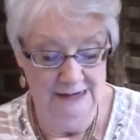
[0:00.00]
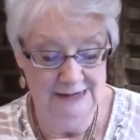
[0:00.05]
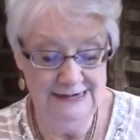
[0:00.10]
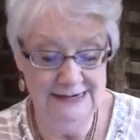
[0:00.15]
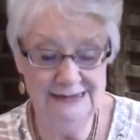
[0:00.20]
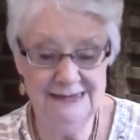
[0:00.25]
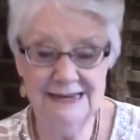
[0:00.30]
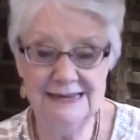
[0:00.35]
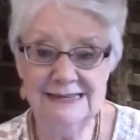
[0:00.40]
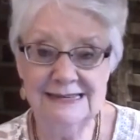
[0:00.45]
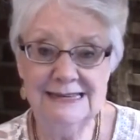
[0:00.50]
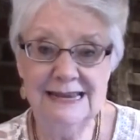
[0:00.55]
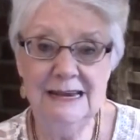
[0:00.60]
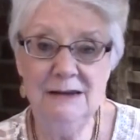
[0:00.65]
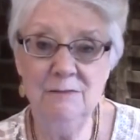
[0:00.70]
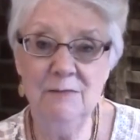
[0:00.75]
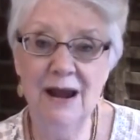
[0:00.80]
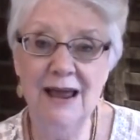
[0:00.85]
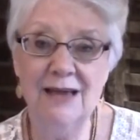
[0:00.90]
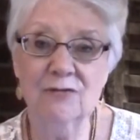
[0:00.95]
Does it
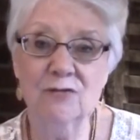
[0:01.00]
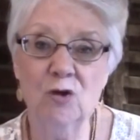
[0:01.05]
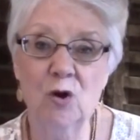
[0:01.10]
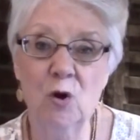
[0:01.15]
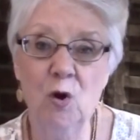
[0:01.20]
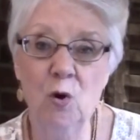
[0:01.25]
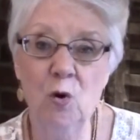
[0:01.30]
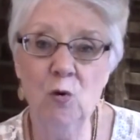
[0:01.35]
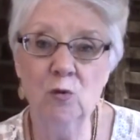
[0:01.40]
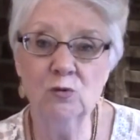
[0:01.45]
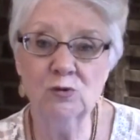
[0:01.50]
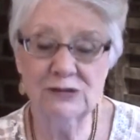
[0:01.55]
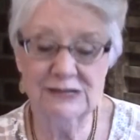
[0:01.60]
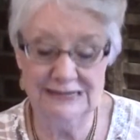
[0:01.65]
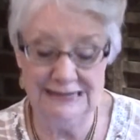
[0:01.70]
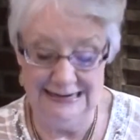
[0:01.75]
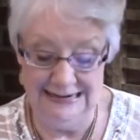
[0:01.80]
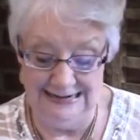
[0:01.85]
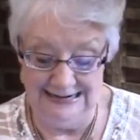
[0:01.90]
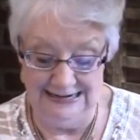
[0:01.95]
seem like the whole
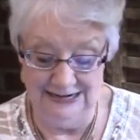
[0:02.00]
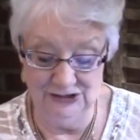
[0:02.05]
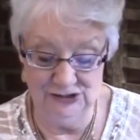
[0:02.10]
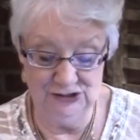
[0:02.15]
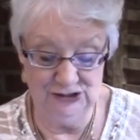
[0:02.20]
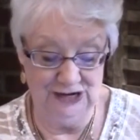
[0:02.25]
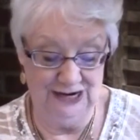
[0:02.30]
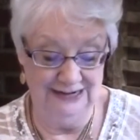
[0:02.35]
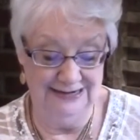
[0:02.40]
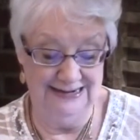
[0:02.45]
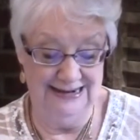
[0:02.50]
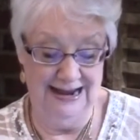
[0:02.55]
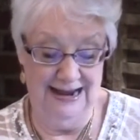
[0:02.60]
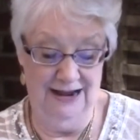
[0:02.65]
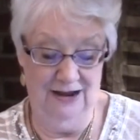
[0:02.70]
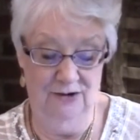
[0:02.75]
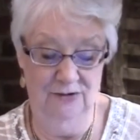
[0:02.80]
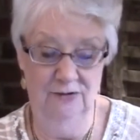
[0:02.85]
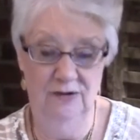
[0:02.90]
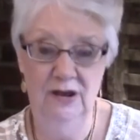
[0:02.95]
city is shut
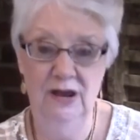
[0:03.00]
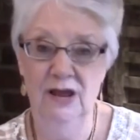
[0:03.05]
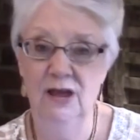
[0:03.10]
down?